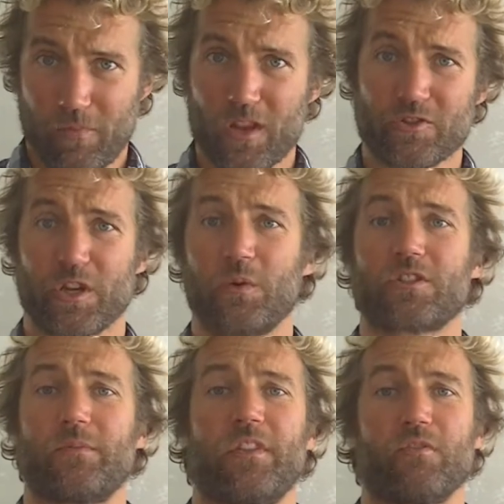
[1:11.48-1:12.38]
So you
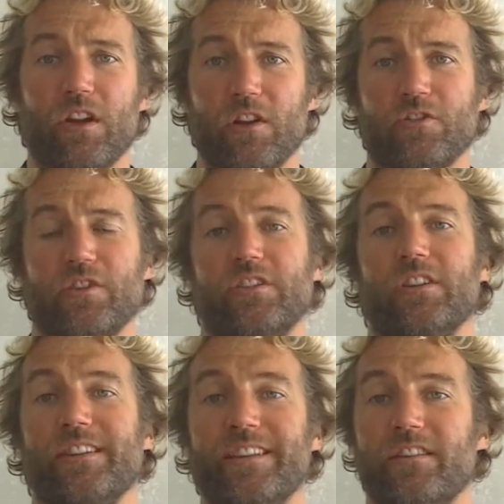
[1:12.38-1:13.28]
want something that
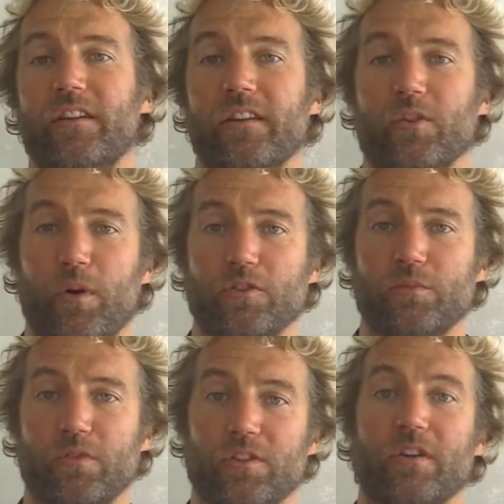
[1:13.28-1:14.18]
relaunches as instantly as
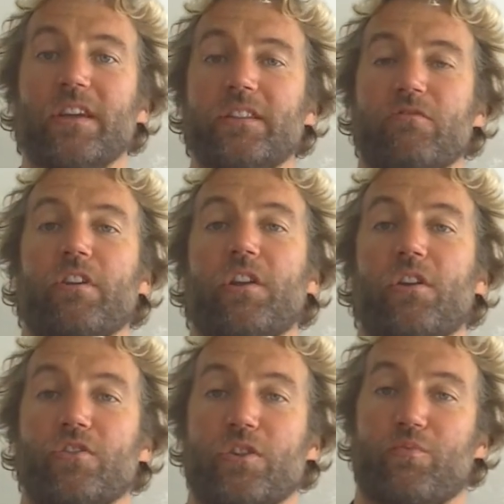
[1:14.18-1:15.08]
possible. So easy
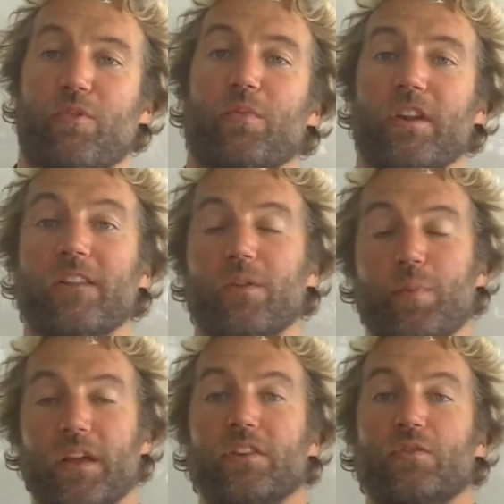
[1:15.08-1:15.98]
relaunch is probably the
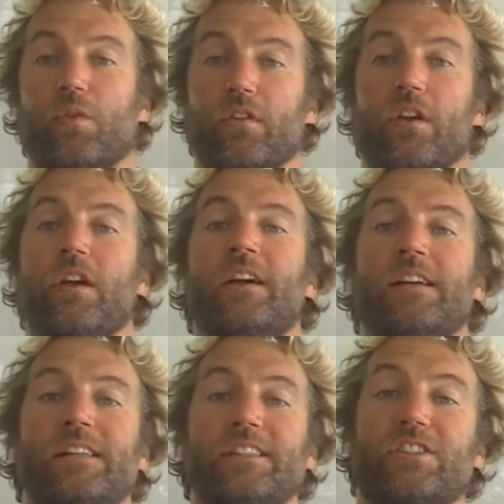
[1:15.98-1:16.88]
biggest one.
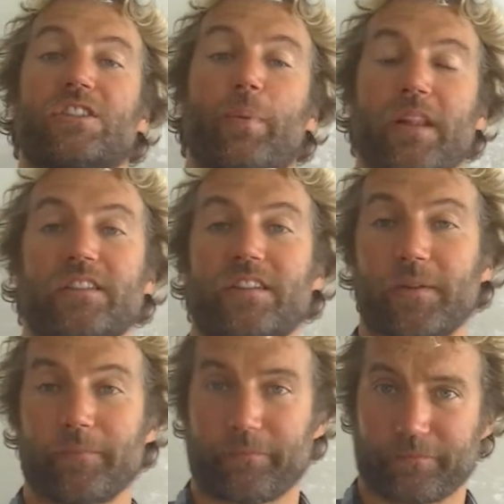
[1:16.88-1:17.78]

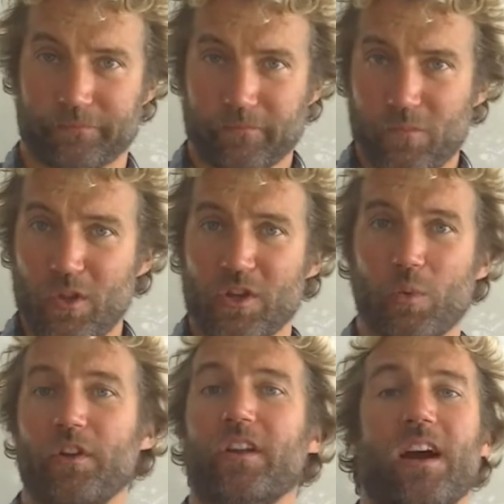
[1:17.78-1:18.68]
Stability. You
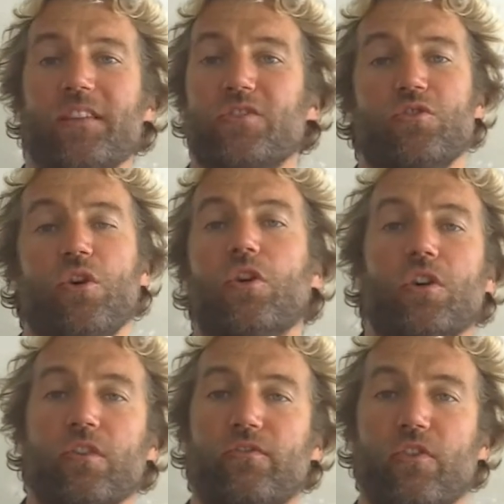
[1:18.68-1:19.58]
want a kite that's not
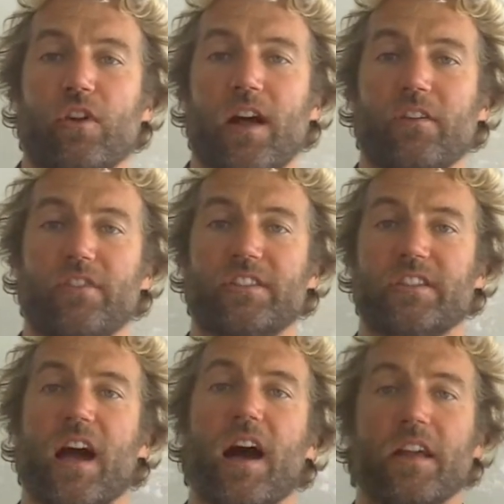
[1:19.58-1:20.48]
going to fall out of the
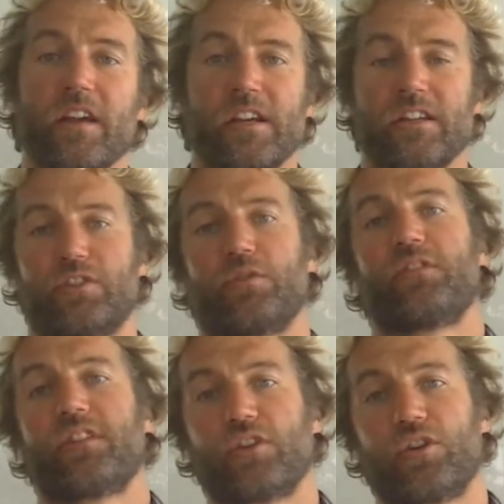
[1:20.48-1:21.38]
sky as soon
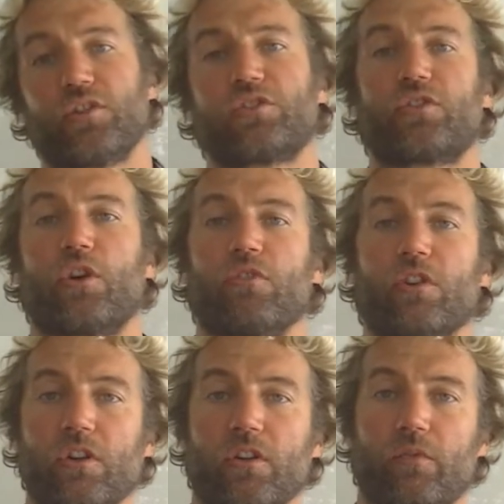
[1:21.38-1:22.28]
as there's a gust or a
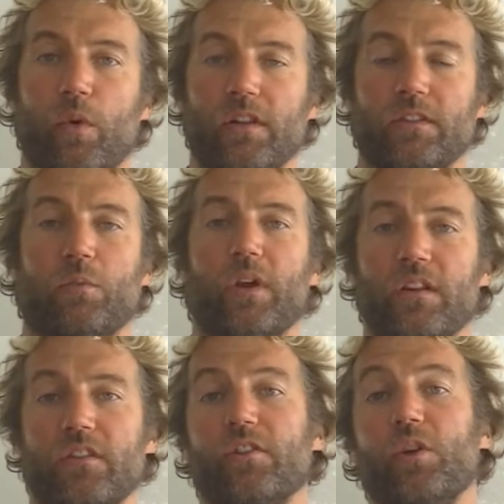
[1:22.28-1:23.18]
lull of
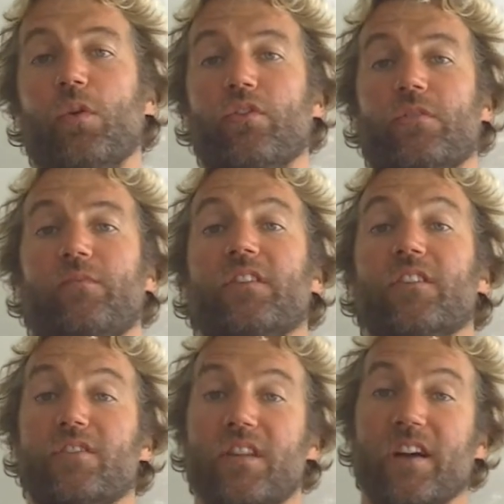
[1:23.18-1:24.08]
wind. So you want something
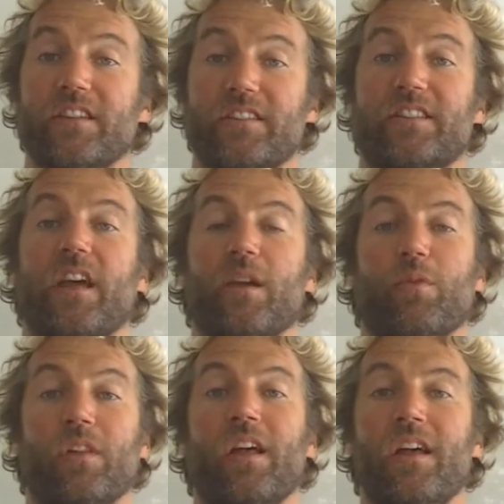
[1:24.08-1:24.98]
that's nice and
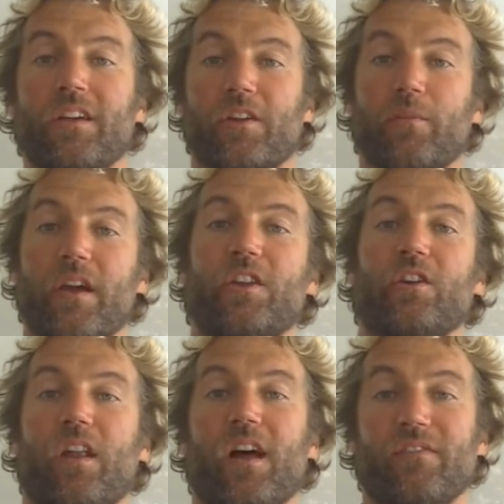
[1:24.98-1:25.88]
stable, going to make
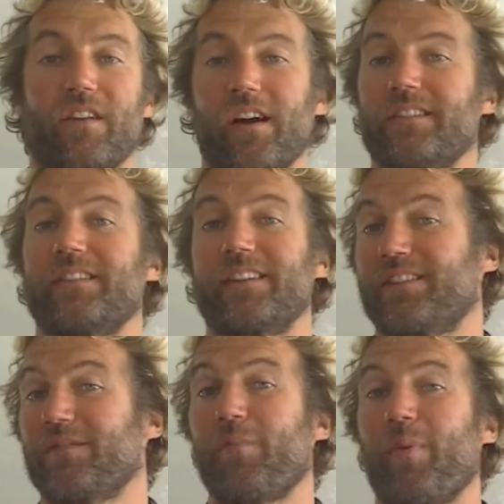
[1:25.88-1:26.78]
your life nice and
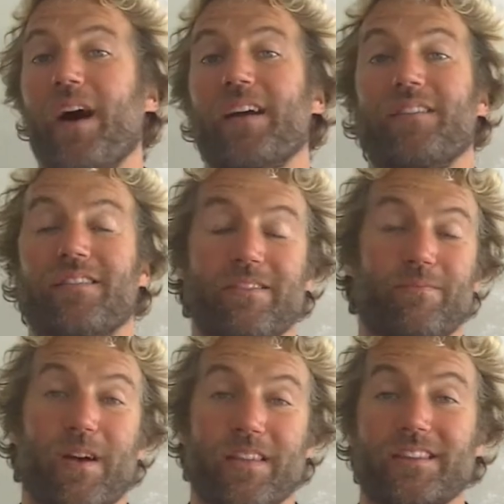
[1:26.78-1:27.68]
easy. And by
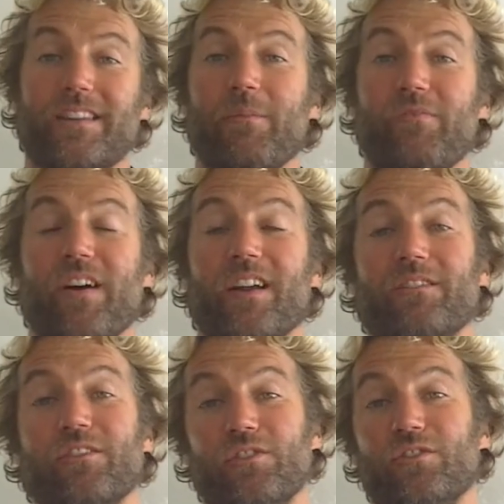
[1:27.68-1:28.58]
by the same
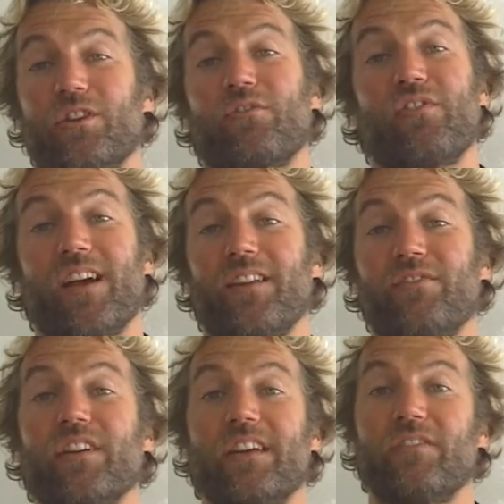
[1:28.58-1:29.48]
factor, it's also fairly
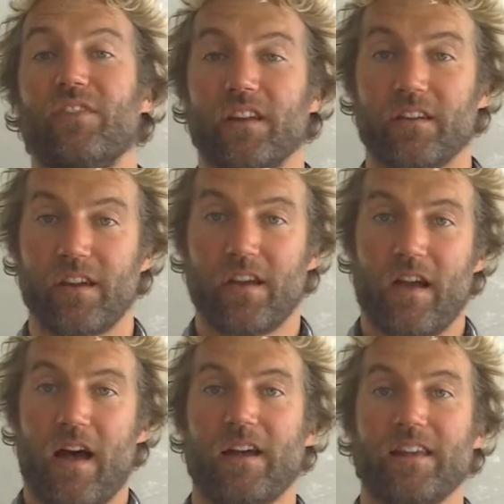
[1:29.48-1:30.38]
forgiving,
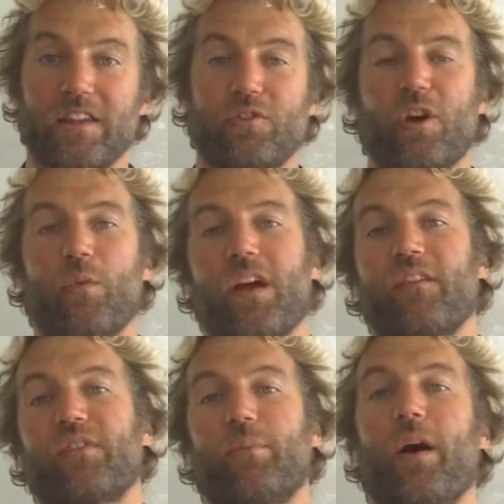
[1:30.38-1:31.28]
i.e. you don't
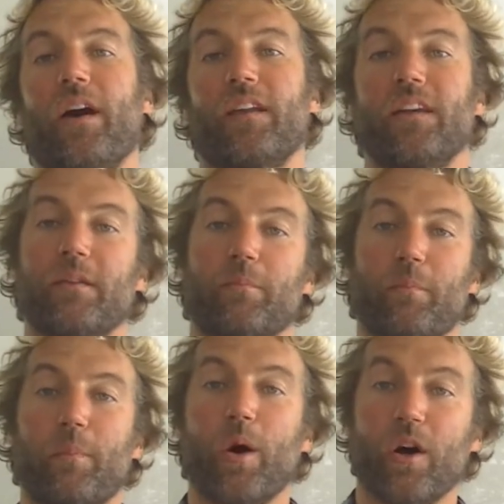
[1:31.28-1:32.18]
have to pilot it
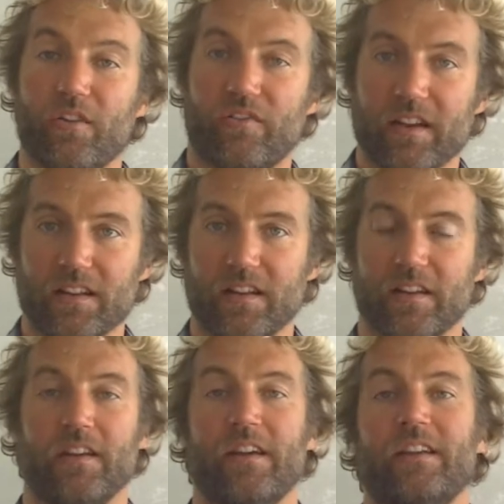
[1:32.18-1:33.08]

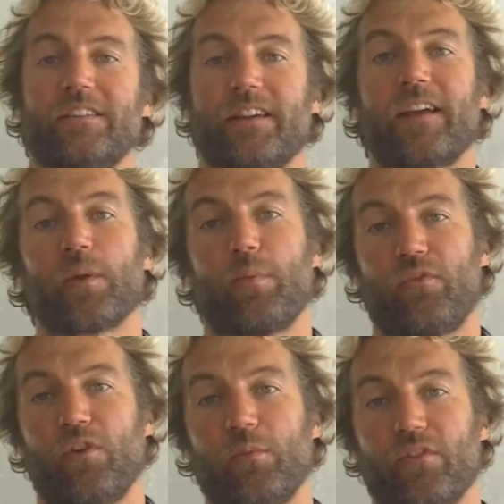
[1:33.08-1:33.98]
perfectly to get the
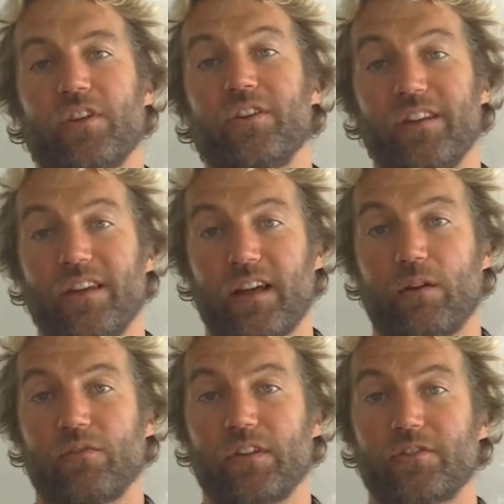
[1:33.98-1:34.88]
performance that you need
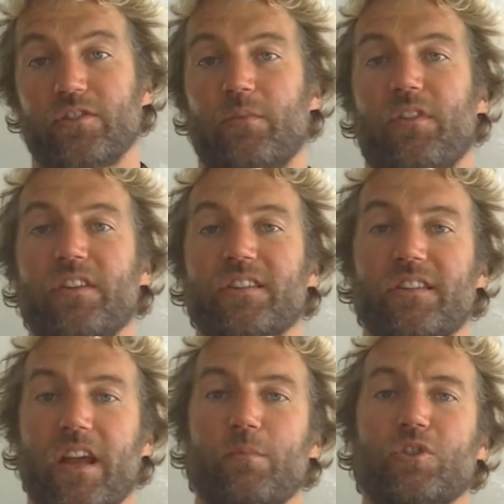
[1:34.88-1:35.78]
out of it. So something that's
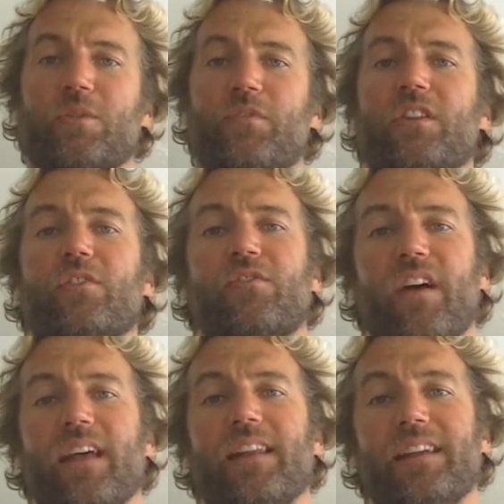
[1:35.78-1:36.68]
stable, something that's
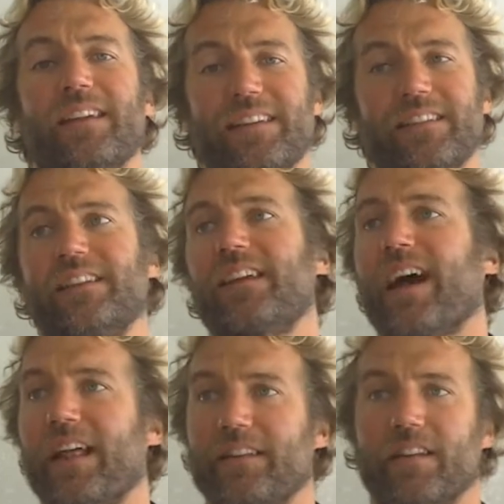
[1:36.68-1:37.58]
fairly easy
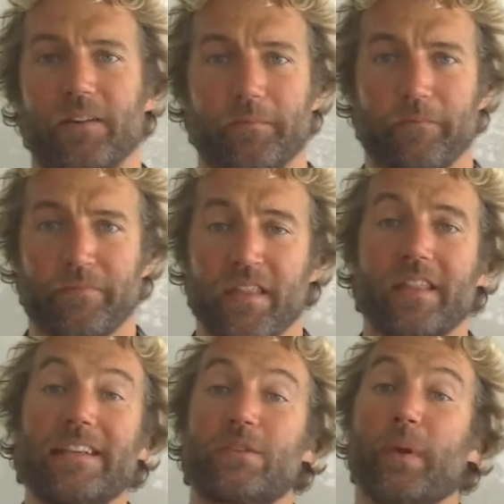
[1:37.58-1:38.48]
handling.
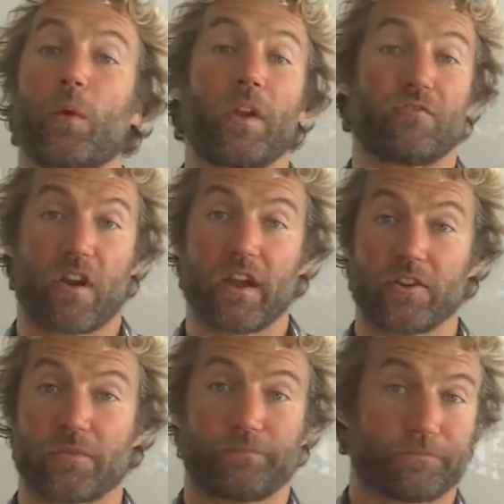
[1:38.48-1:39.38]
Needs a big wind range.